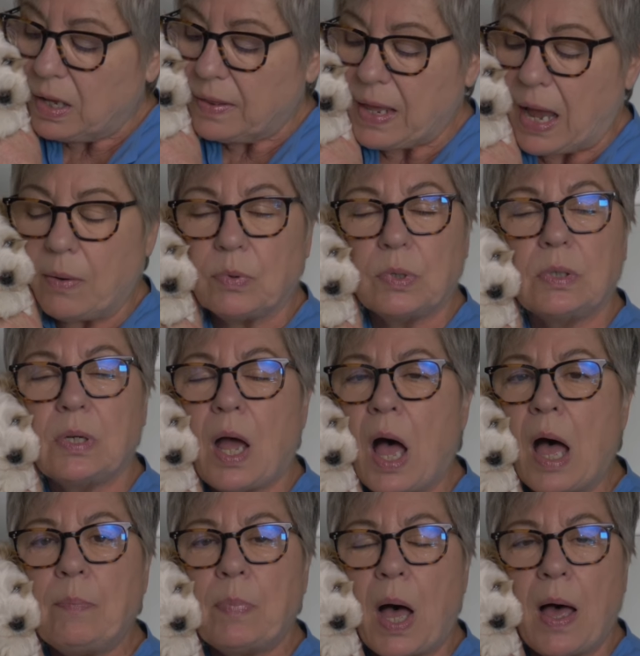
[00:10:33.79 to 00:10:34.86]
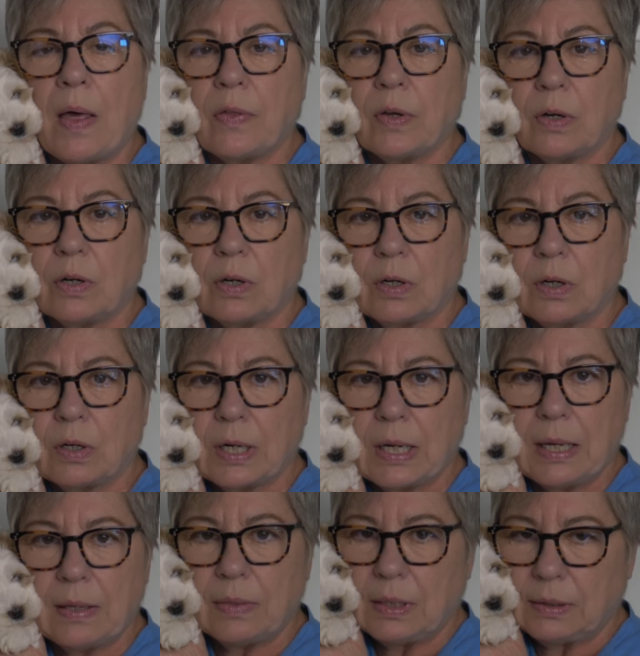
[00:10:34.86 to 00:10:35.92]
That will not bother her
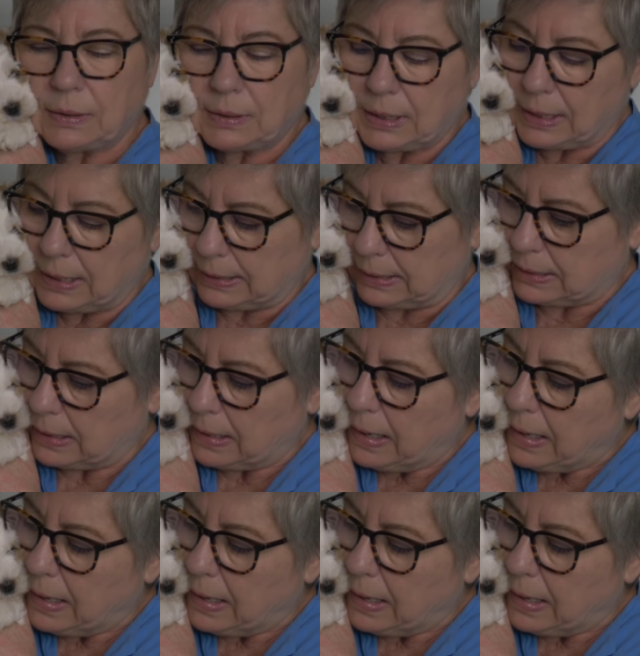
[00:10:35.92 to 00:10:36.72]
in the least.